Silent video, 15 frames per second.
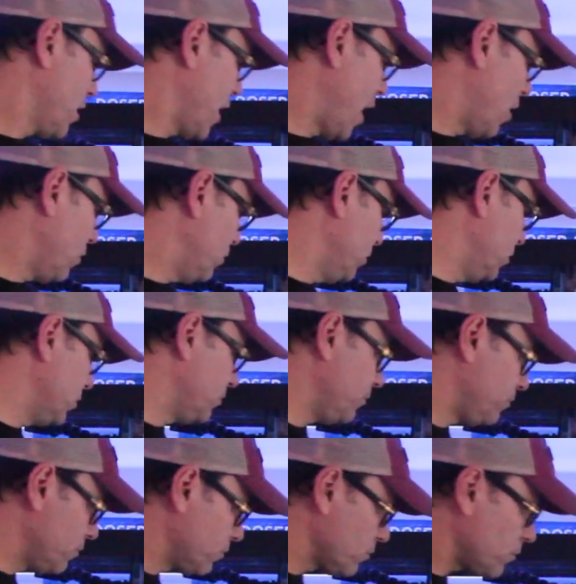Now,
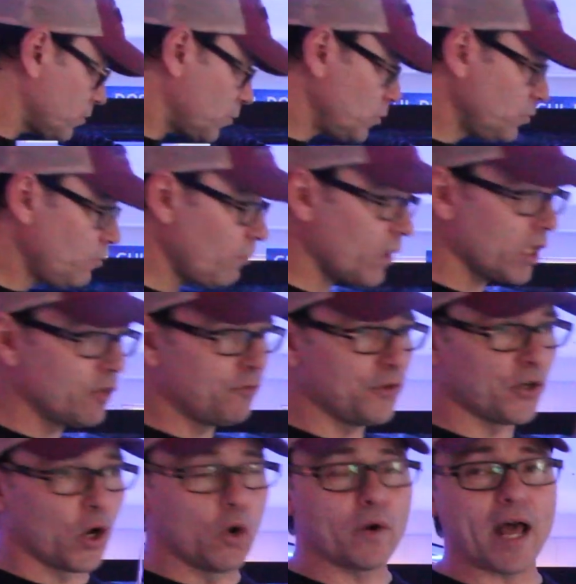if
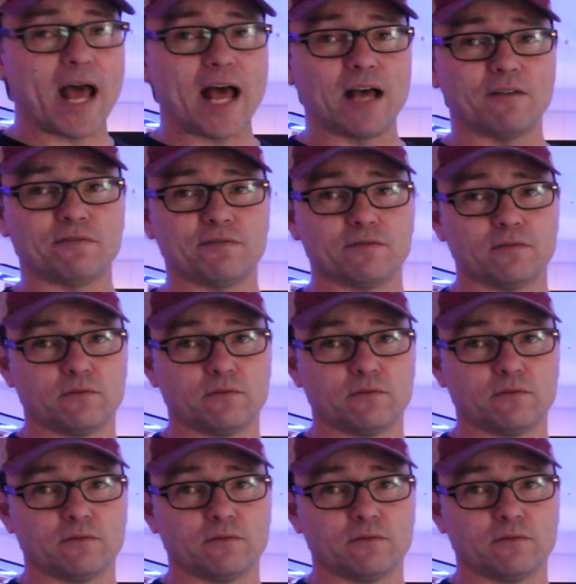you don't have